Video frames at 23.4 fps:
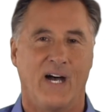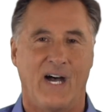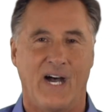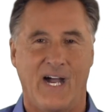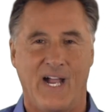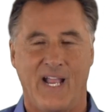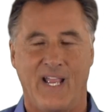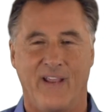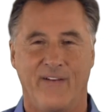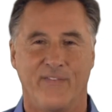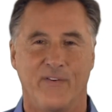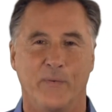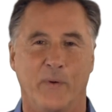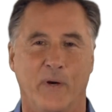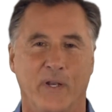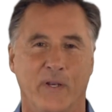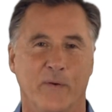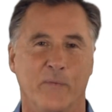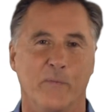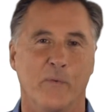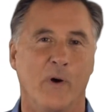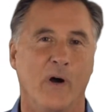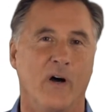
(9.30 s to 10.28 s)
Hi
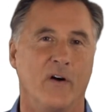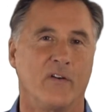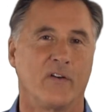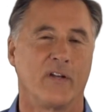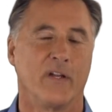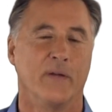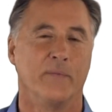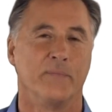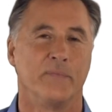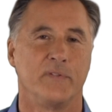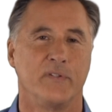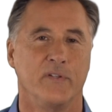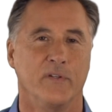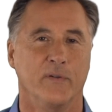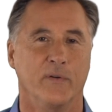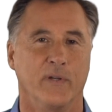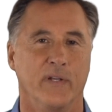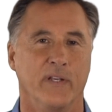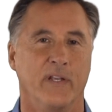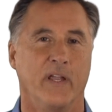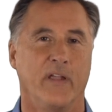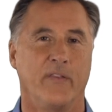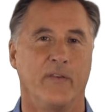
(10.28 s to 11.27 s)
everyone, and welcome to
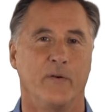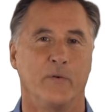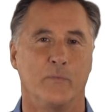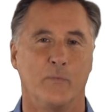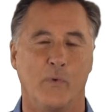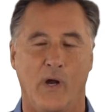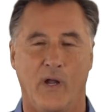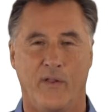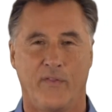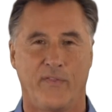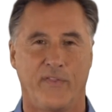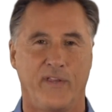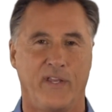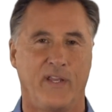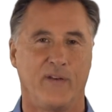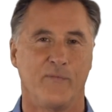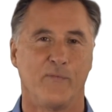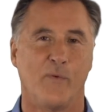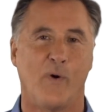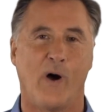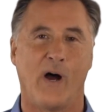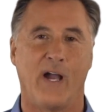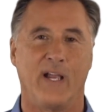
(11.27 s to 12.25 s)
another Wealthy
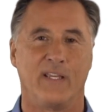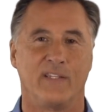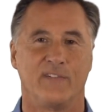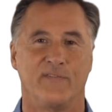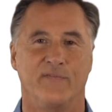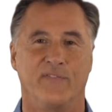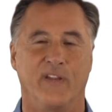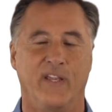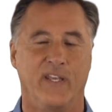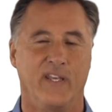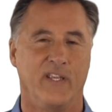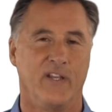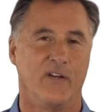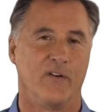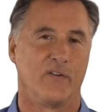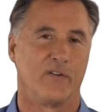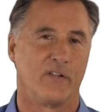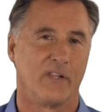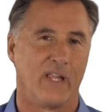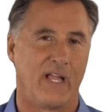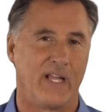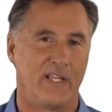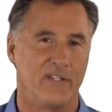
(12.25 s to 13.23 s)
and Wise
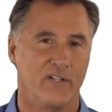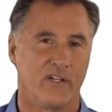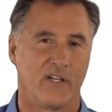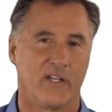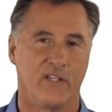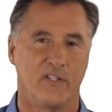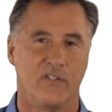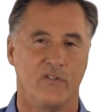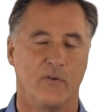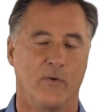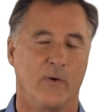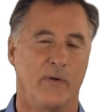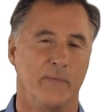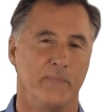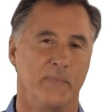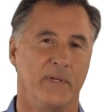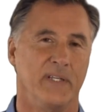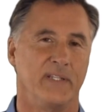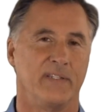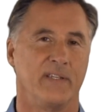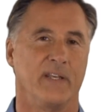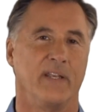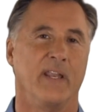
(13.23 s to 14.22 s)
video. Glad you could join
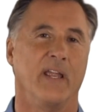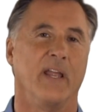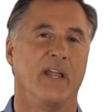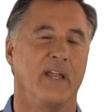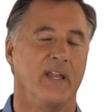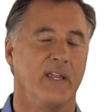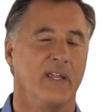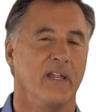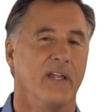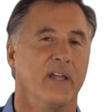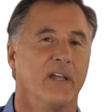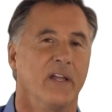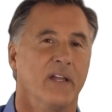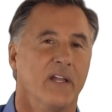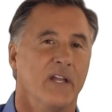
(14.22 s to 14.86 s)
me today.